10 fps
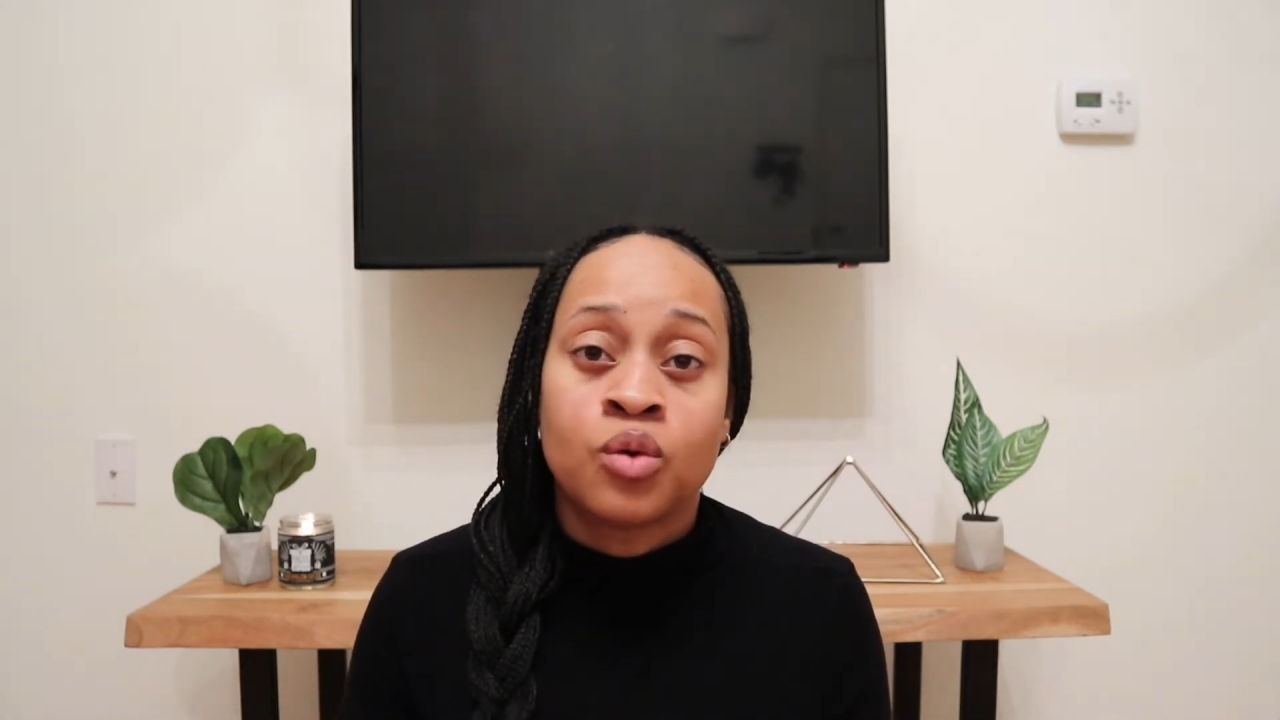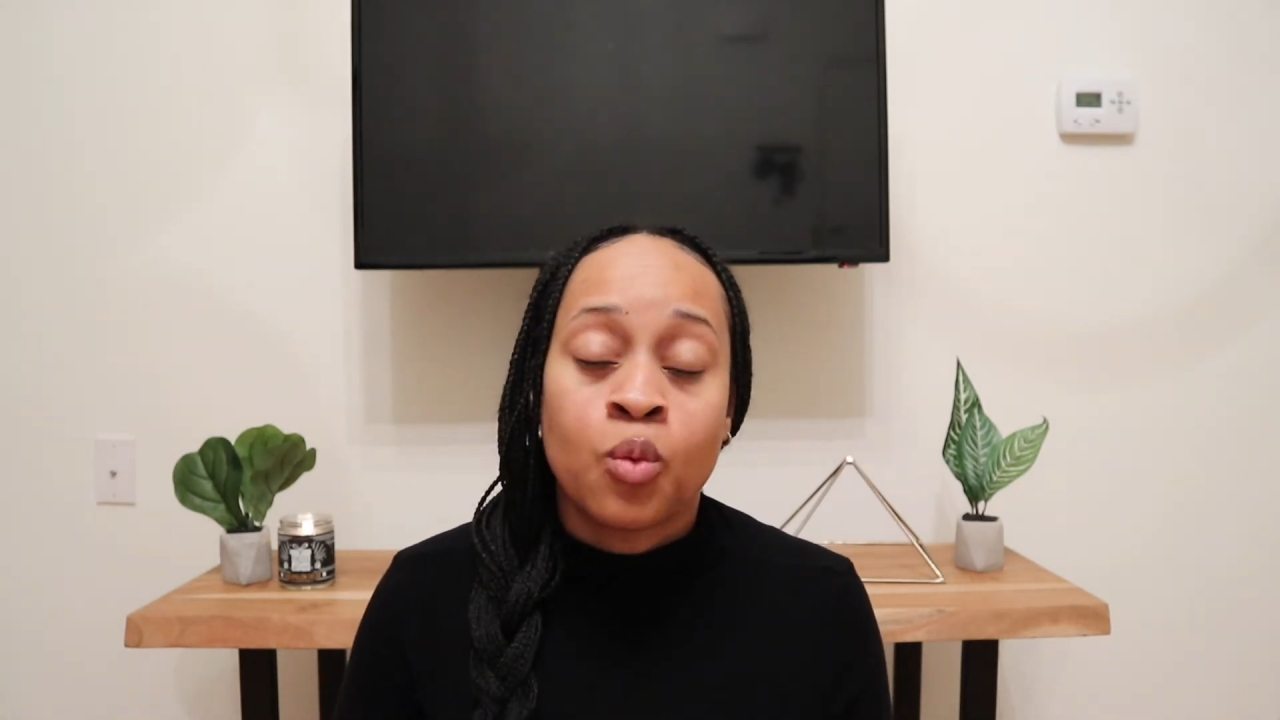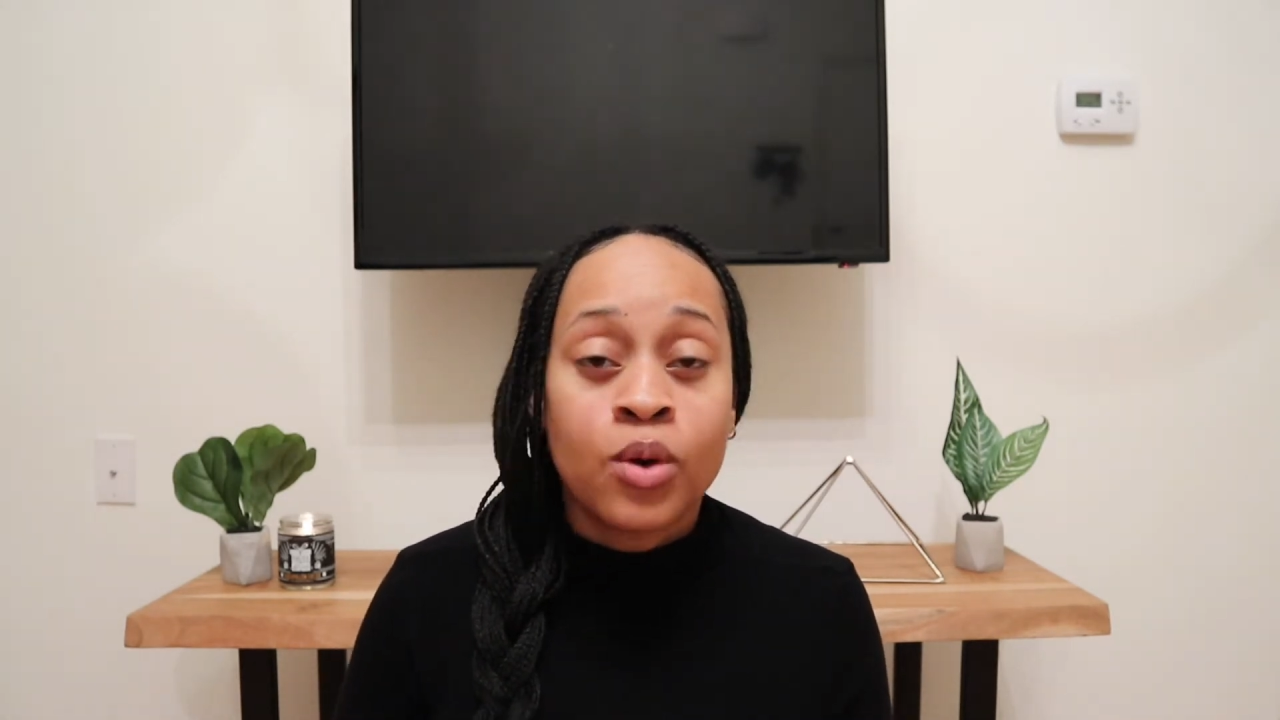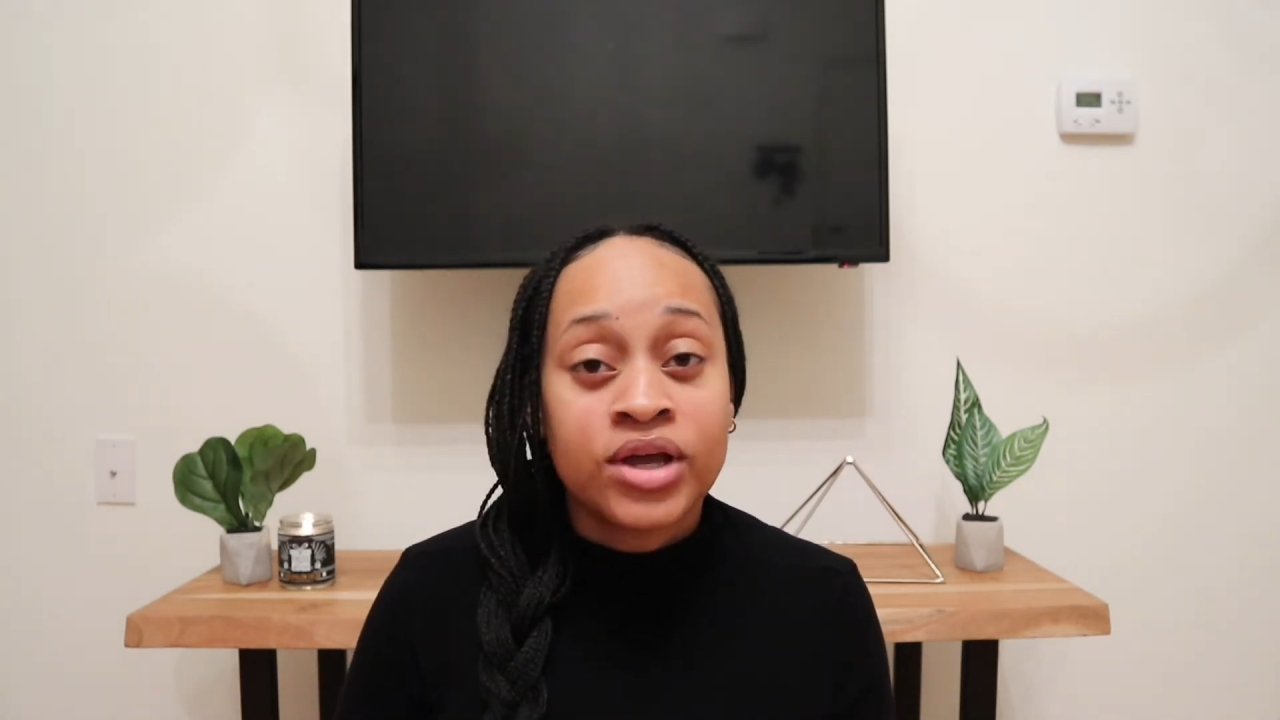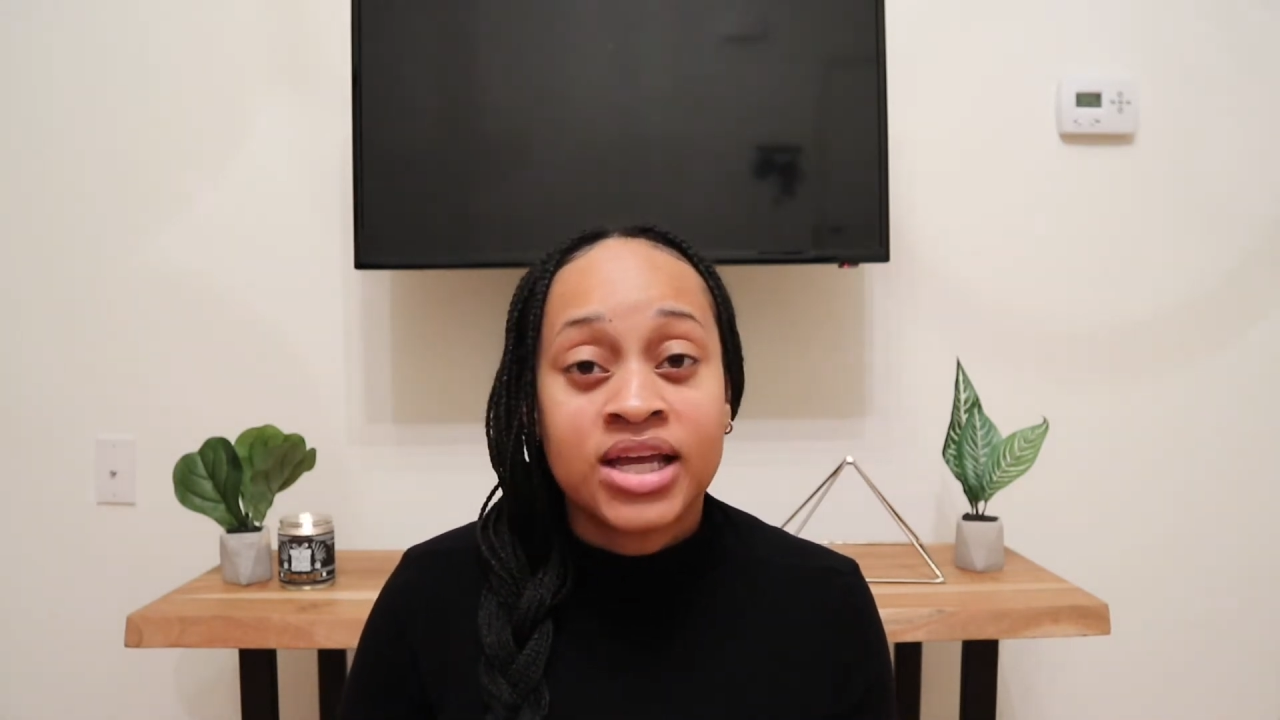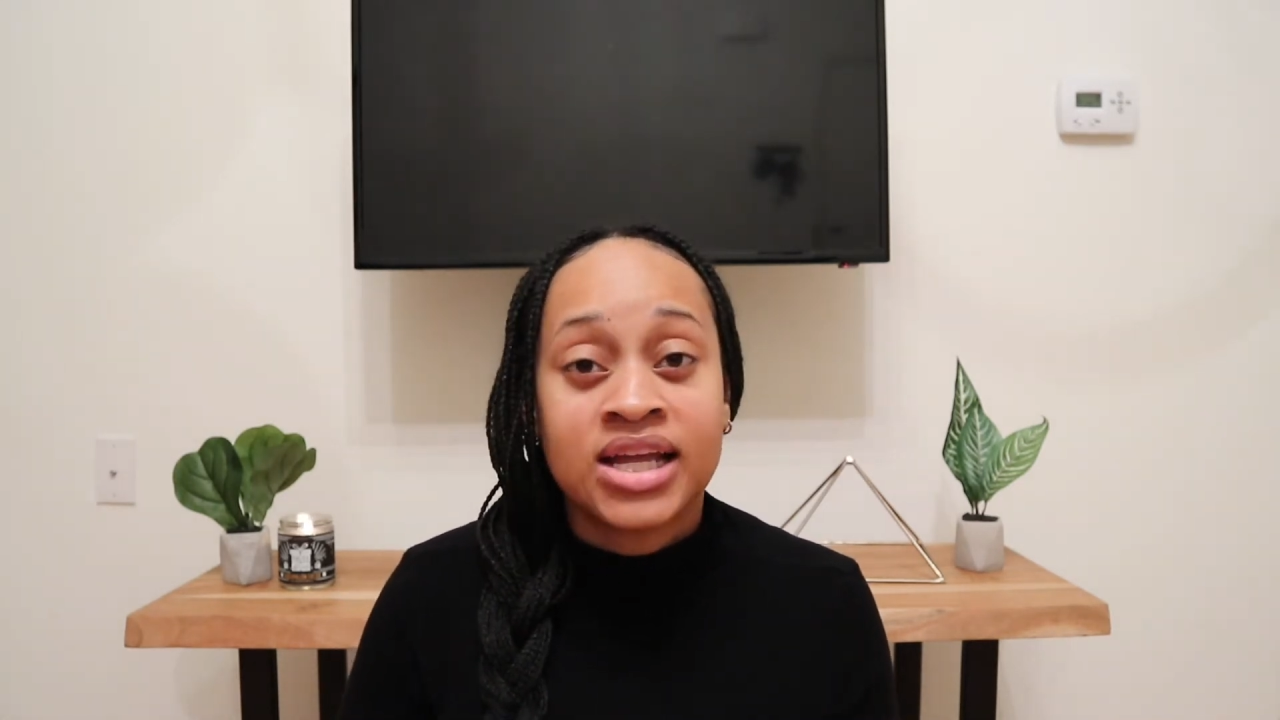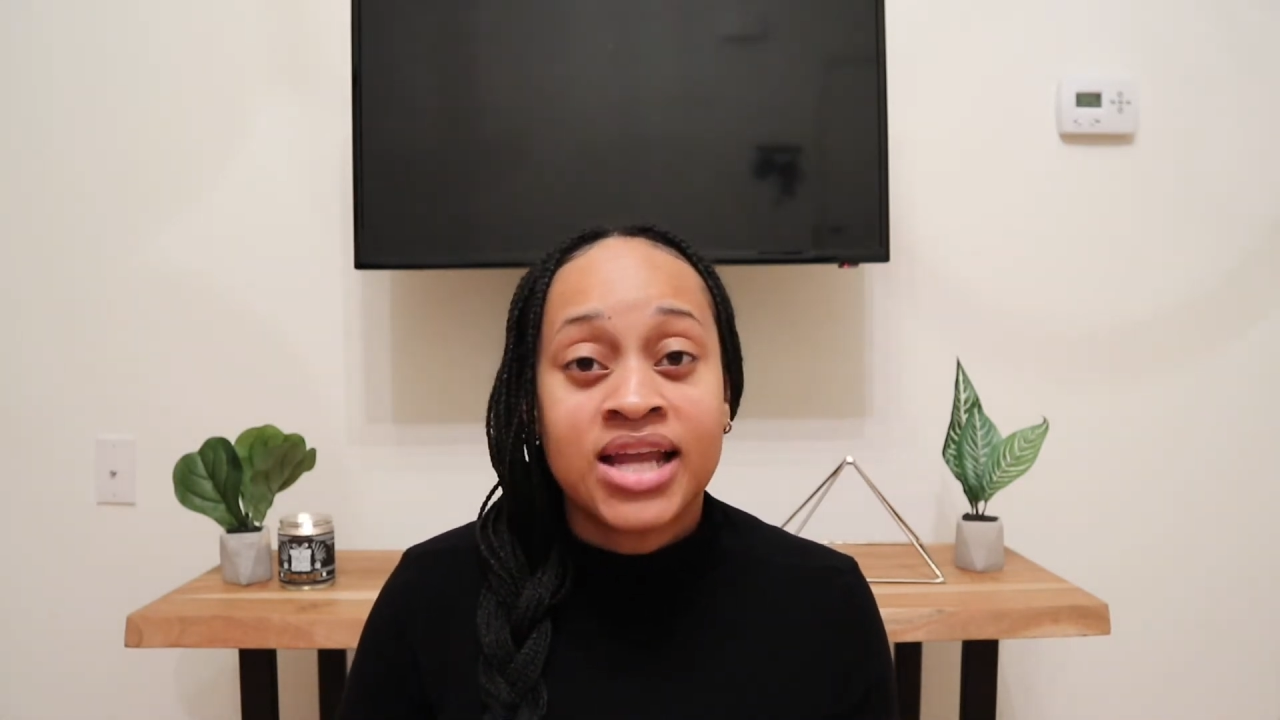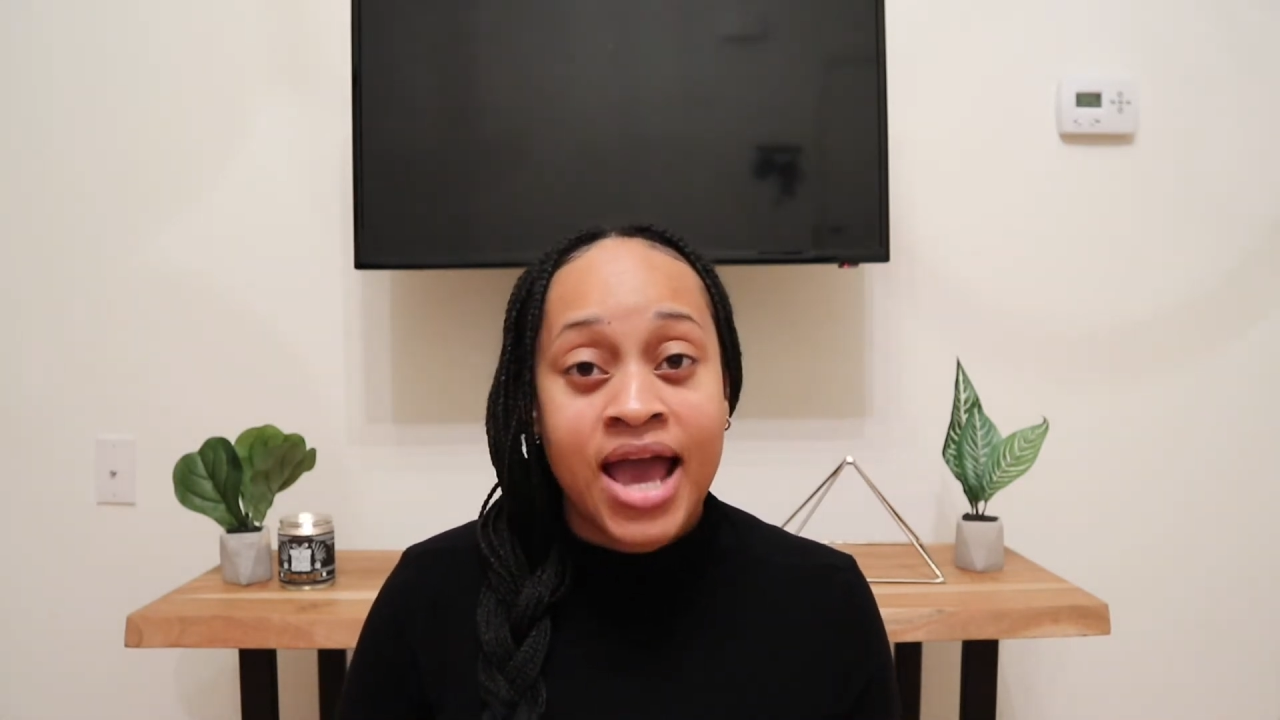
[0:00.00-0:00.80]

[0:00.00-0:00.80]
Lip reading: working